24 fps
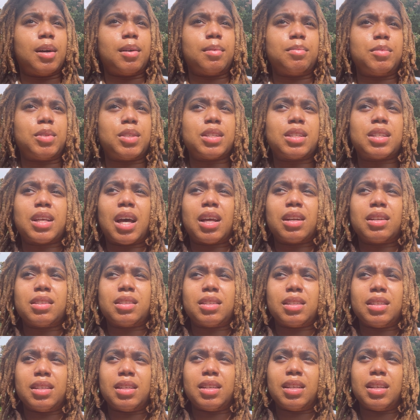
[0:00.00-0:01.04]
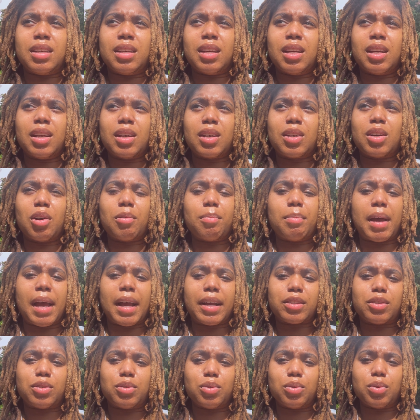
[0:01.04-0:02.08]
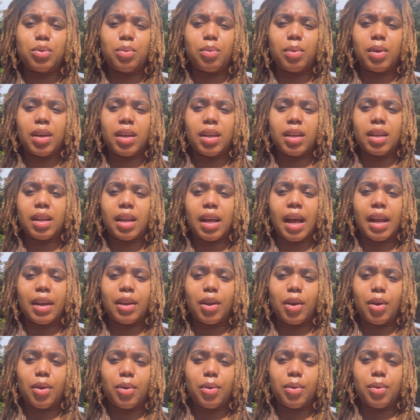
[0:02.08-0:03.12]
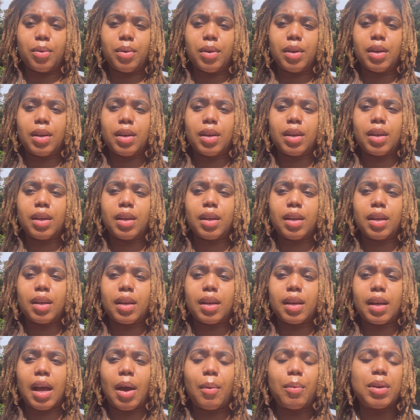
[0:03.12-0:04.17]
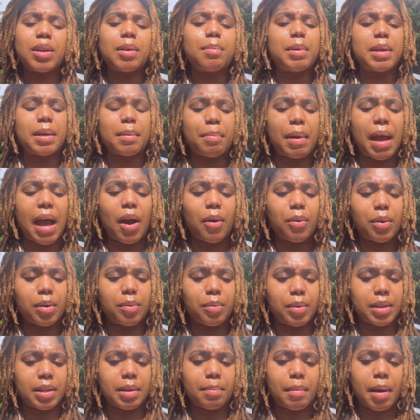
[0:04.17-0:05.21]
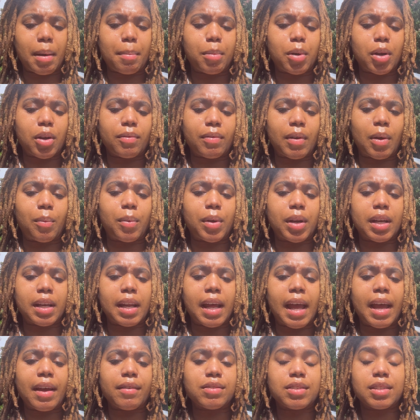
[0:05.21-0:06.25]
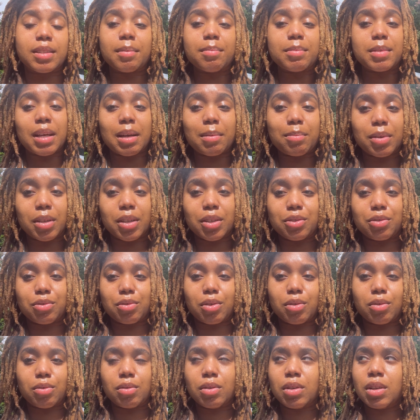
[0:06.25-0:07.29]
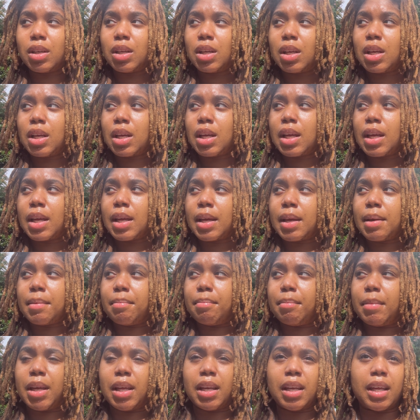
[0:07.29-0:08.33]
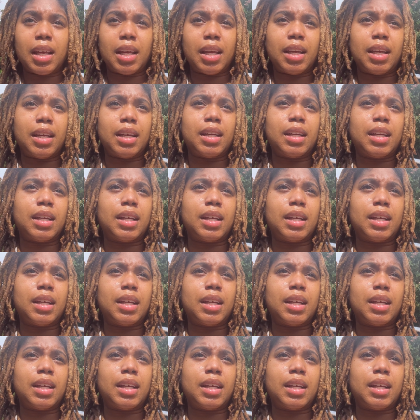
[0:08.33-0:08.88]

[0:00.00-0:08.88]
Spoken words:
just honestly go back to what I know. I wanted to be empowered within my birth. I wanted to have some type of control, meaning,